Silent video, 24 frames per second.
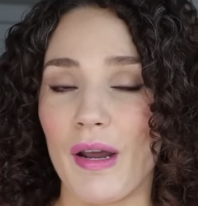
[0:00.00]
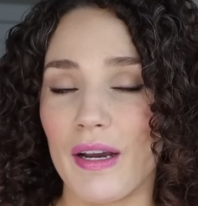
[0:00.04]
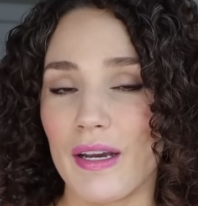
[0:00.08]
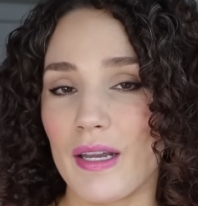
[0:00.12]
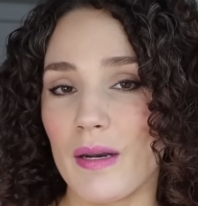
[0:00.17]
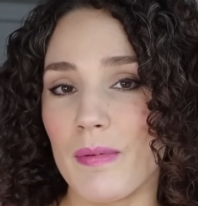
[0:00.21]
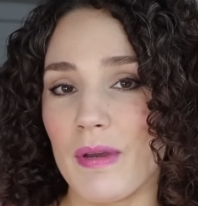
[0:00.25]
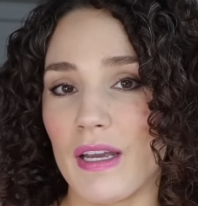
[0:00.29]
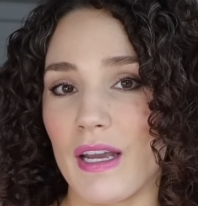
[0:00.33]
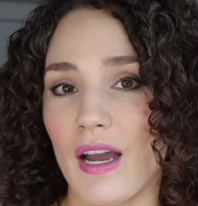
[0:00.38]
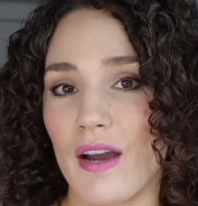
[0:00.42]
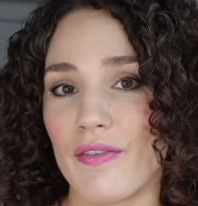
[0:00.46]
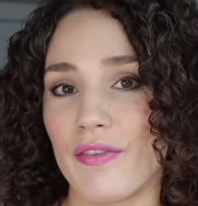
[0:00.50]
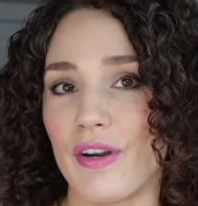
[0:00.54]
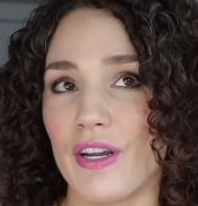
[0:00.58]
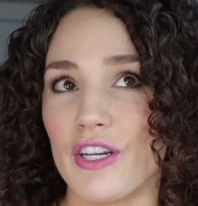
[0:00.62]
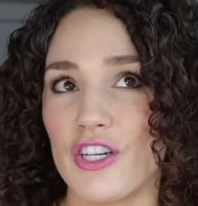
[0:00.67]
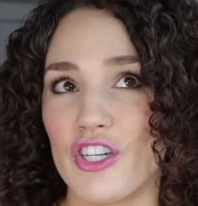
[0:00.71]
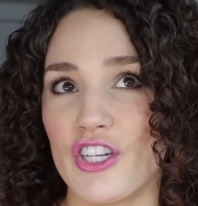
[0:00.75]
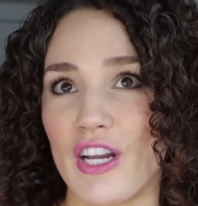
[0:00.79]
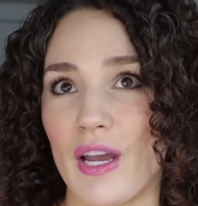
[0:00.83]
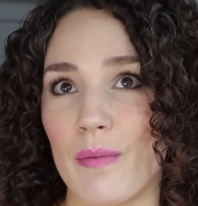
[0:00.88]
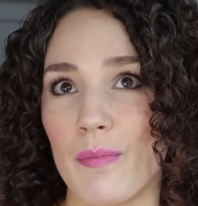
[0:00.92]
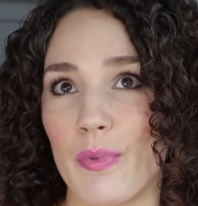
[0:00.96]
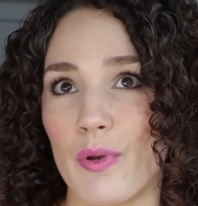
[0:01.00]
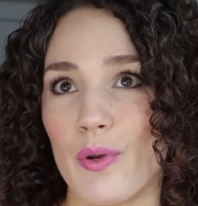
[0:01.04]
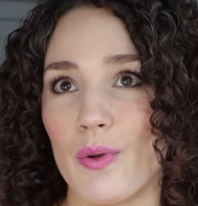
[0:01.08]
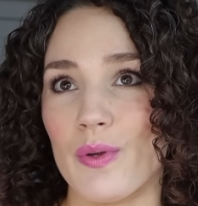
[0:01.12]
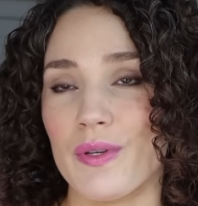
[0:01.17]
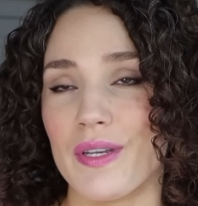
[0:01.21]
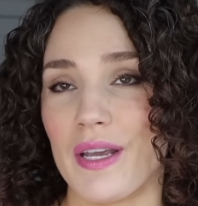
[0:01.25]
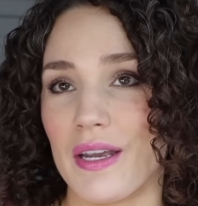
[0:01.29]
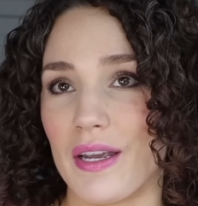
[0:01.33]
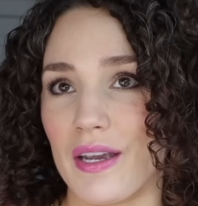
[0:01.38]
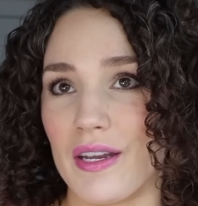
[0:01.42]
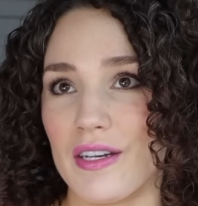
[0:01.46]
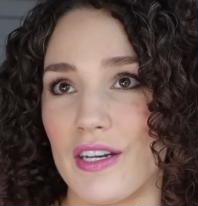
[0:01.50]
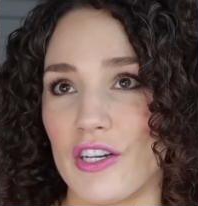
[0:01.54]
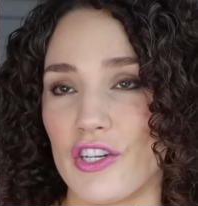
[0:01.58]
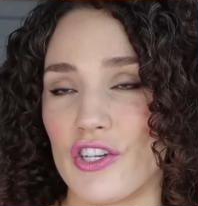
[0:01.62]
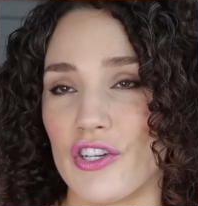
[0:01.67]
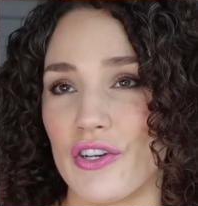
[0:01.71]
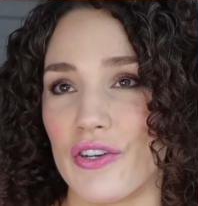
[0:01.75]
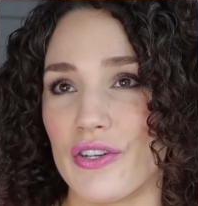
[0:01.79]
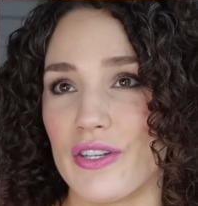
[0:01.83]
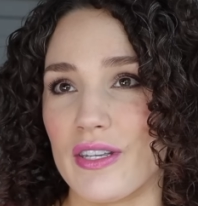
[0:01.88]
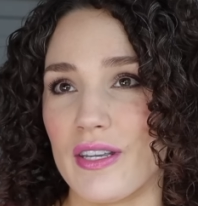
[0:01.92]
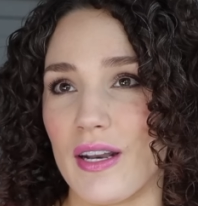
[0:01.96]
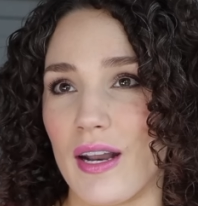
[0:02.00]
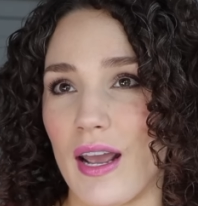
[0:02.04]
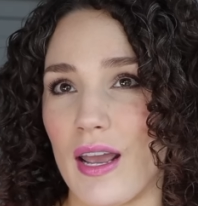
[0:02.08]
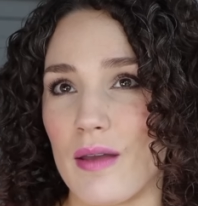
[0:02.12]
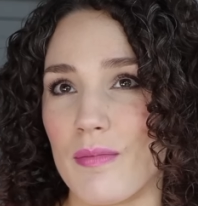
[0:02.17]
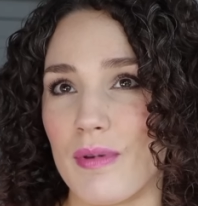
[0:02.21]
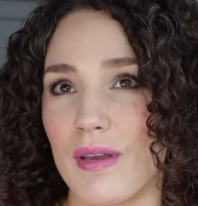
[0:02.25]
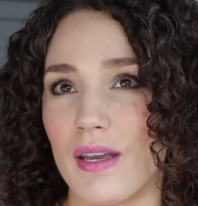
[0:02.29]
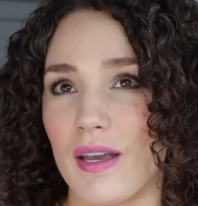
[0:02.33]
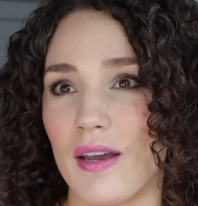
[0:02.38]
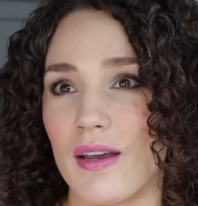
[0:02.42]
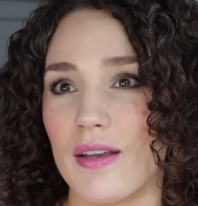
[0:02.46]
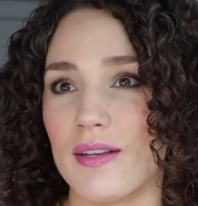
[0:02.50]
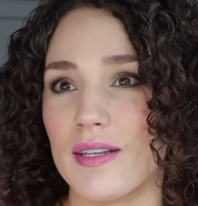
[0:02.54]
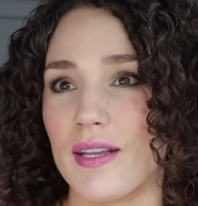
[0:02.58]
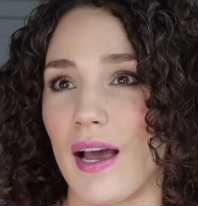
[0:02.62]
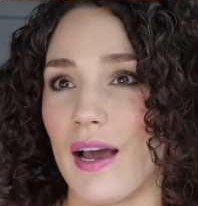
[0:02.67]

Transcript: not gonna be covering shampoos and conditioners today because